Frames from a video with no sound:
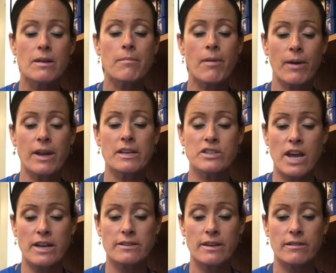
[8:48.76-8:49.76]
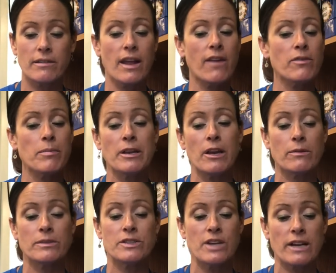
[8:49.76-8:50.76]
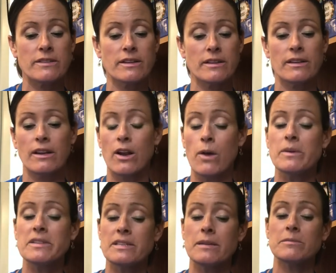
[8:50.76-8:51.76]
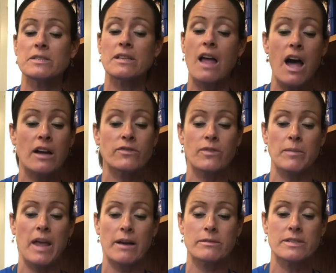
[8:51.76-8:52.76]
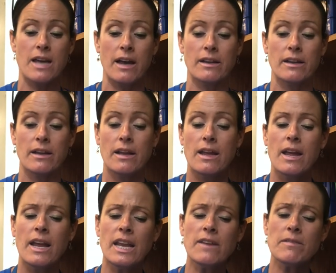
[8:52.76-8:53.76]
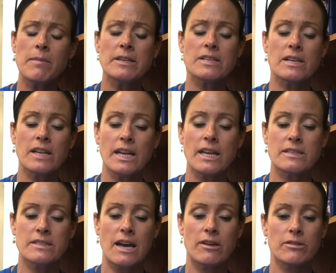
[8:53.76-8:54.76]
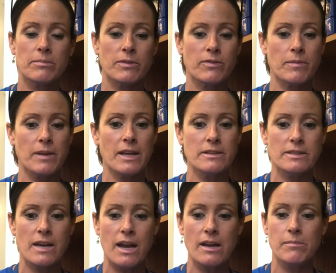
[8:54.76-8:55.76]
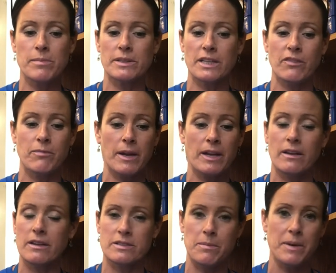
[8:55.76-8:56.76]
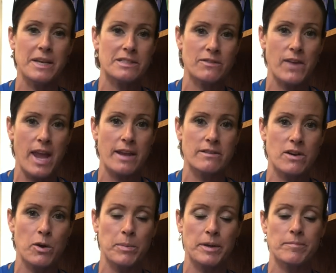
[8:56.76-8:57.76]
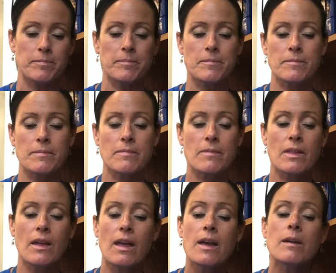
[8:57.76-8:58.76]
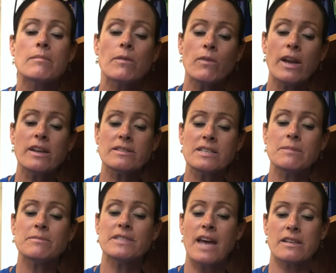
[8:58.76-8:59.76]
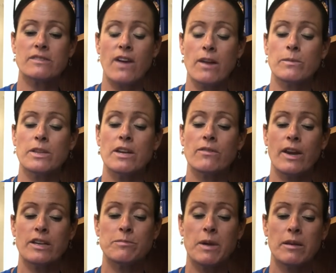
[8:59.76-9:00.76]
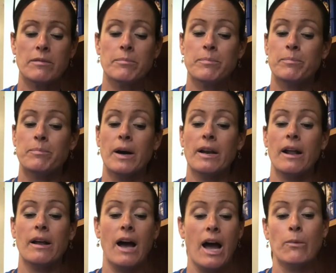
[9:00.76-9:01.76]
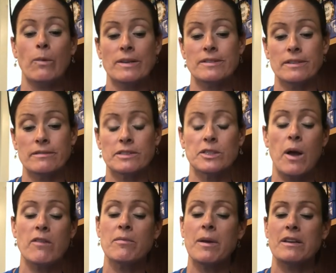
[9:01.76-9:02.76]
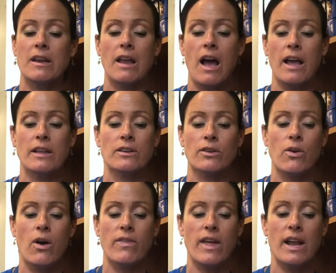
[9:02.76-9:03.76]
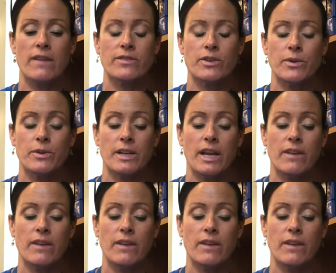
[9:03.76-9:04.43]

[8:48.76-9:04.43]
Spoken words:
Miranda checked it. Everybody always checks it. It always seems locked from the outside. It even makes a clicking sound, but from the inside, believe me, it's a piece of cake to open. Miranda seemed satisfied with the arrangement, but I wasn't, so I remained on high alert all that afternoon and